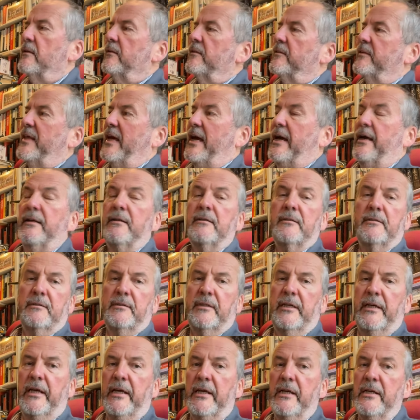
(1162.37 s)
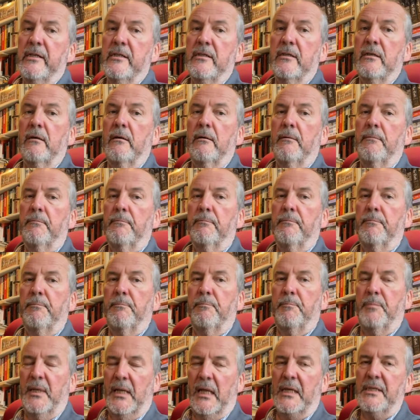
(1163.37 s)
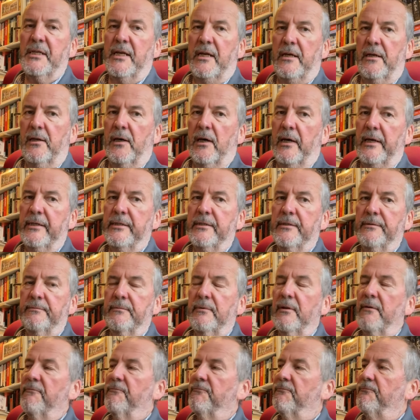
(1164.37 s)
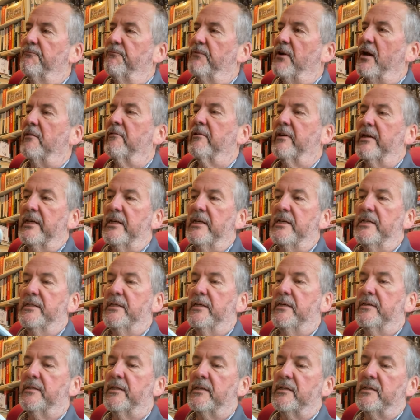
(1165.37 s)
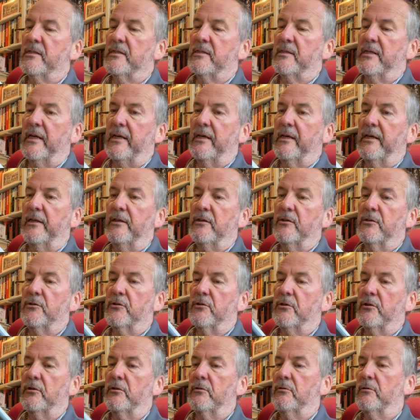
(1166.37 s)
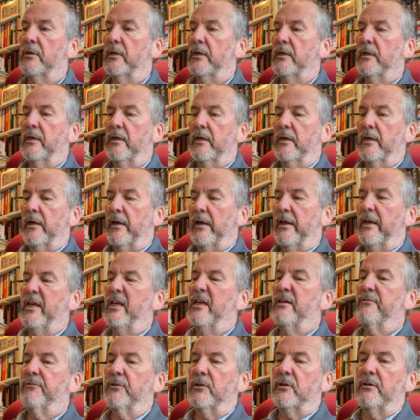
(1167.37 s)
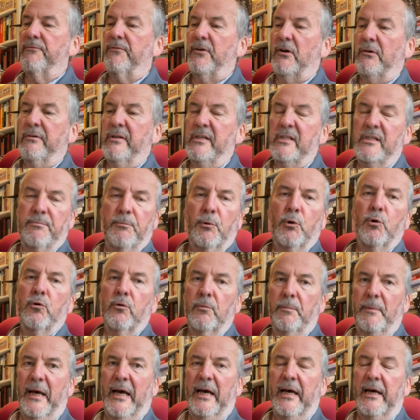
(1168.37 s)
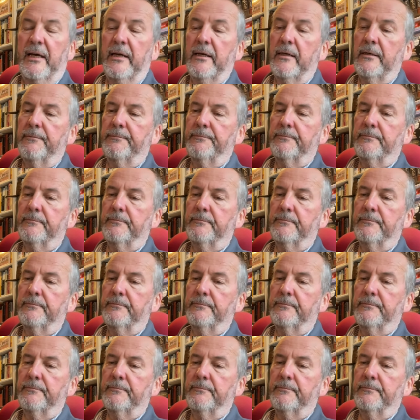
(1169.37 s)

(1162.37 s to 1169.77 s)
That is bloody light, very easy to stick into even a very small bag.